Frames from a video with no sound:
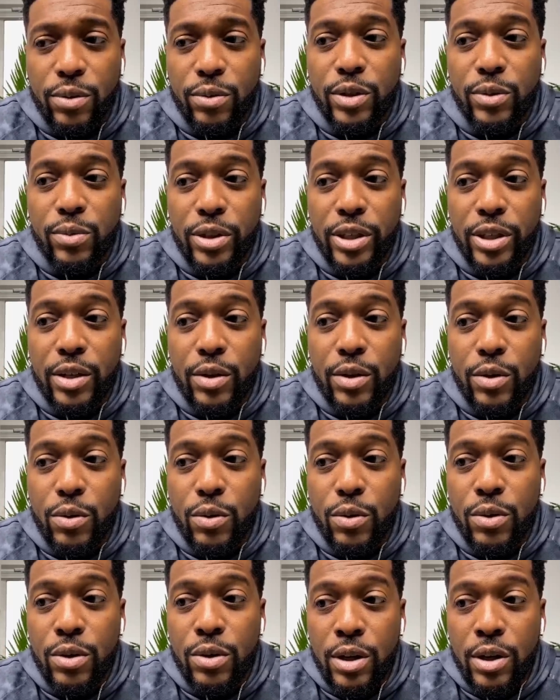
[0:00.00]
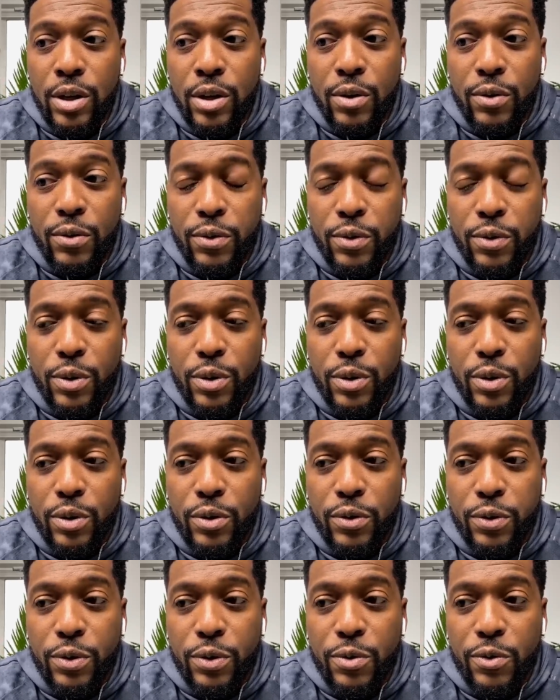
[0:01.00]
What was really cool
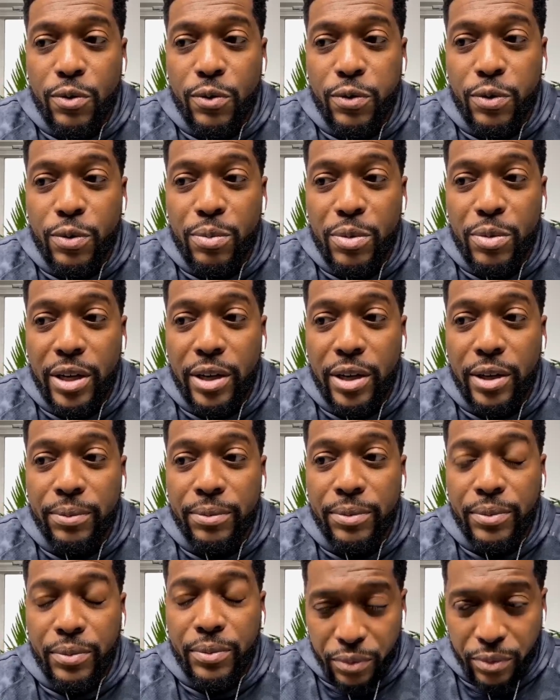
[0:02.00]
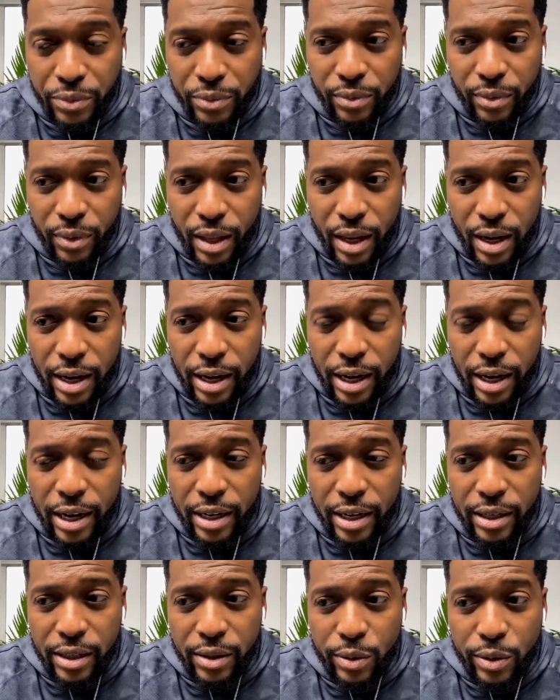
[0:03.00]
for for for me, I
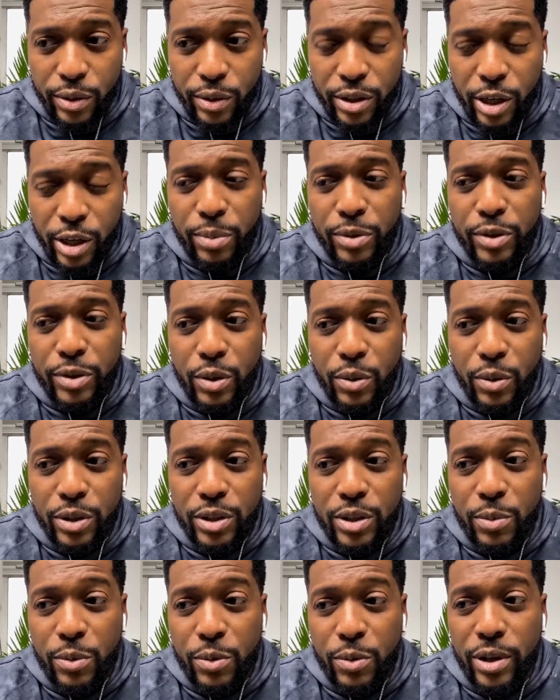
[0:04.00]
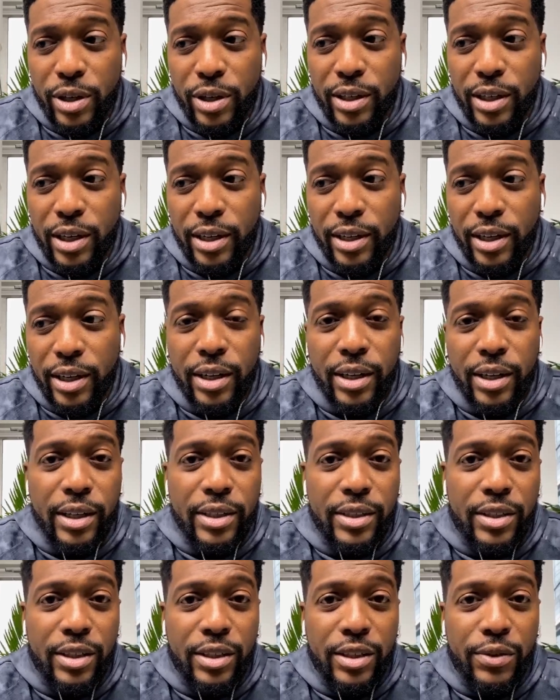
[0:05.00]
got a, well, a couple stories. Number one, uh, that,
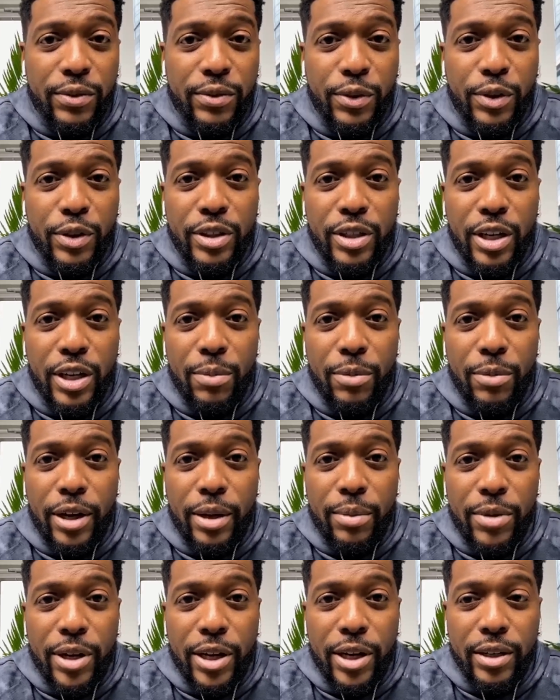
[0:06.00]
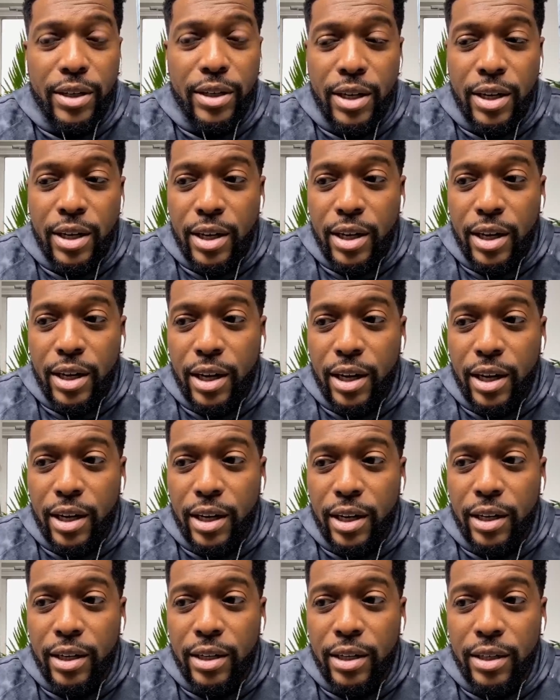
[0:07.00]
that's the first time I met
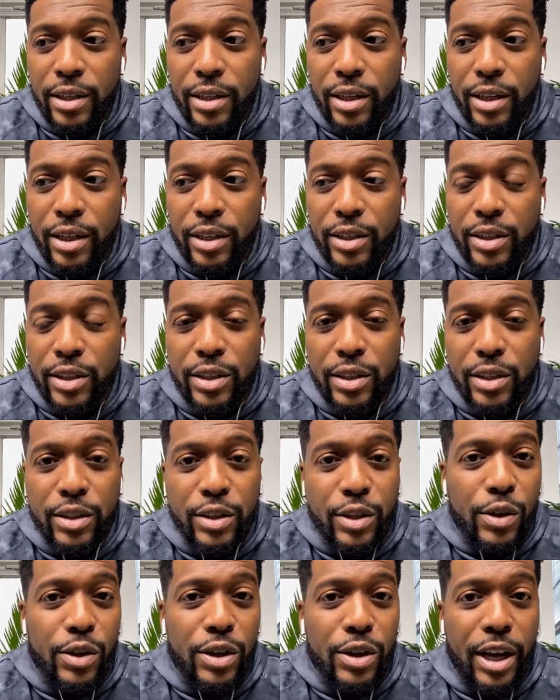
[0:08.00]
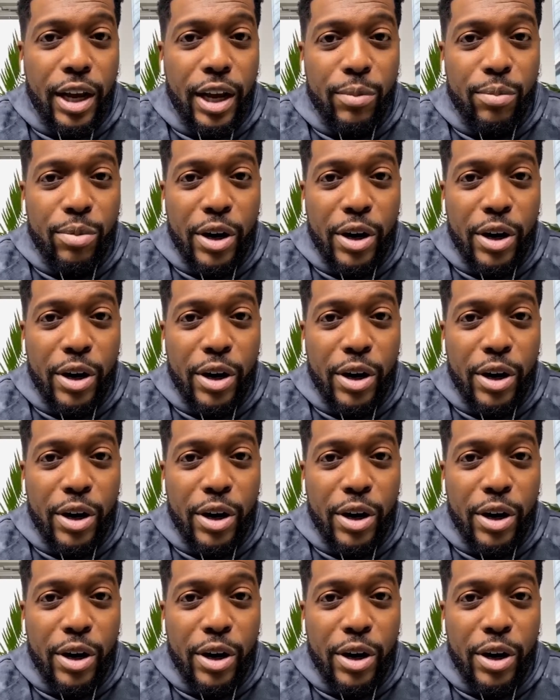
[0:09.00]
uh, uh Sterling K.